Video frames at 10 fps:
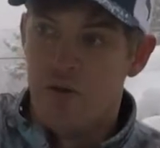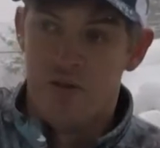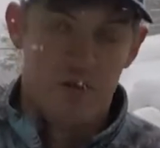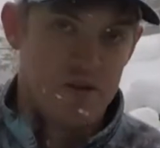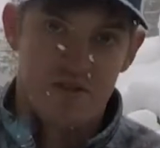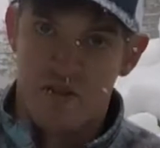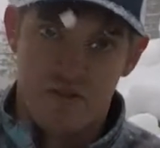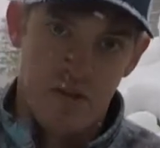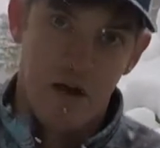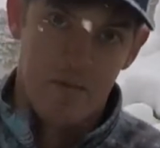This does
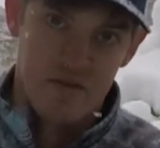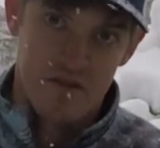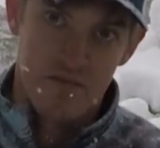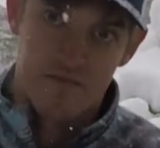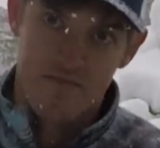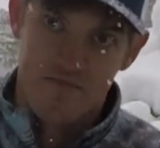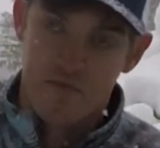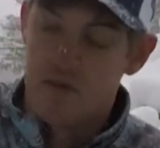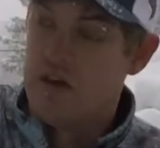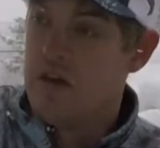the opposite.
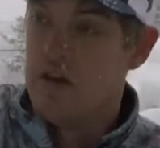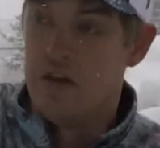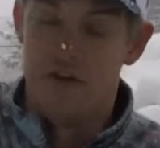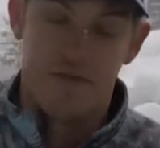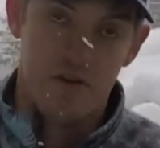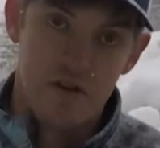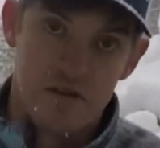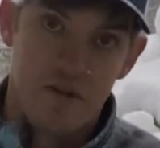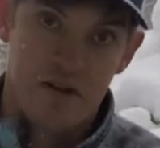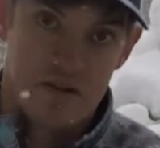If you need it to
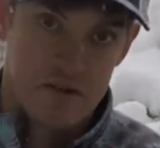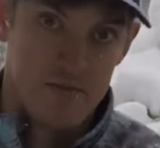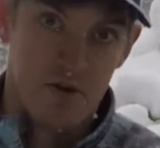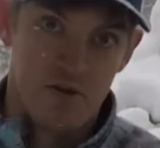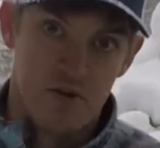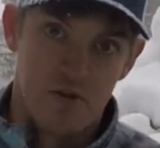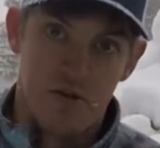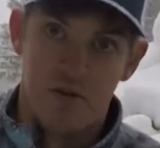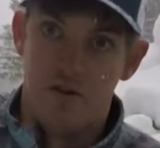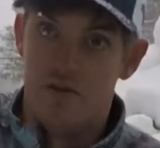make some commotion,
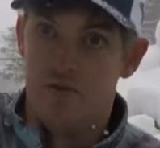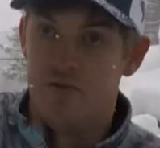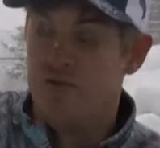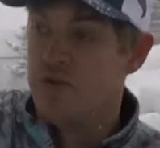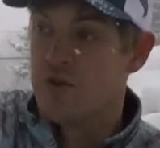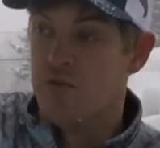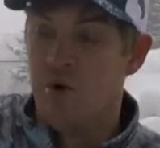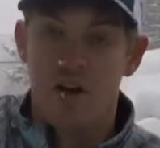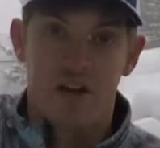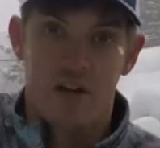you can
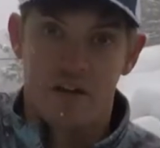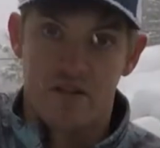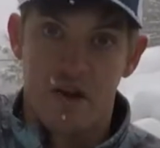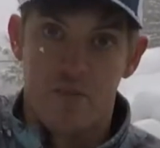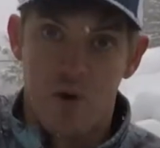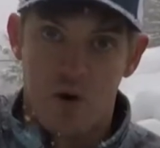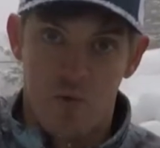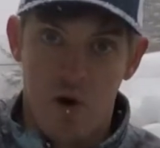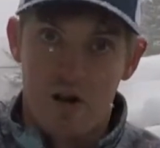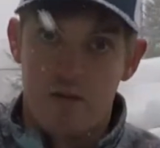walk it like a topwater
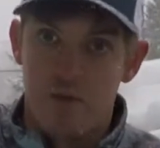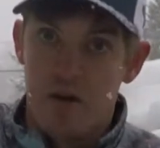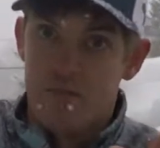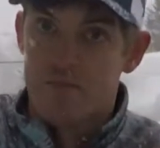walking bait,